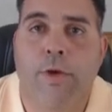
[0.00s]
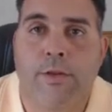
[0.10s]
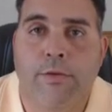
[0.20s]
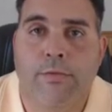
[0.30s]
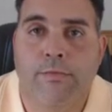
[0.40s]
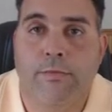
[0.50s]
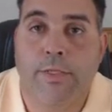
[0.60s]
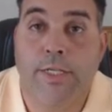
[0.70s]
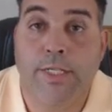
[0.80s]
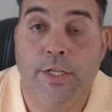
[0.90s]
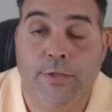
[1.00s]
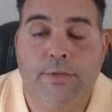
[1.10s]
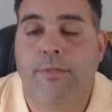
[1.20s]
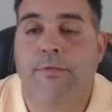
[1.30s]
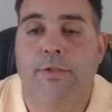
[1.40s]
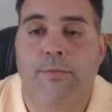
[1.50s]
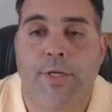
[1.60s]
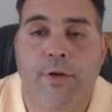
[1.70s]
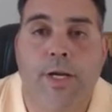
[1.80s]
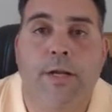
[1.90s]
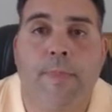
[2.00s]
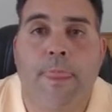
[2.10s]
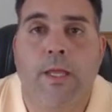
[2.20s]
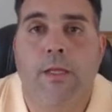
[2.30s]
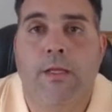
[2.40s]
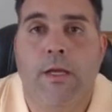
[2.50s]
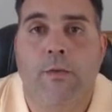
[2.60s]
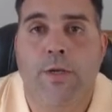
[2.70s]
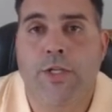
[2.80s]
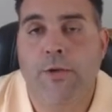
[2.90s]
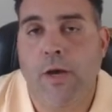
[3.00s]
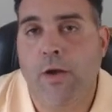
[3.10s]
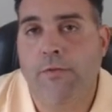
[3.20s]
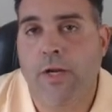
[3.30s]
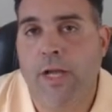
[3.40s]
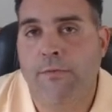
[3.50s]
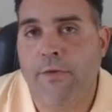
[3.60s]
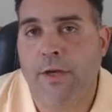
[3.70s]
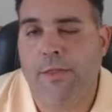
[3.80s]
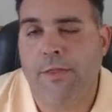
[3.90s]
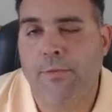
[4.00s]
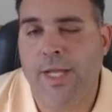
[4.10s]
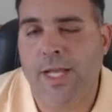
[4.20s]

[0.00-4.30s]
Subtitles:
weather continues, which would be great. We do, however, have roughly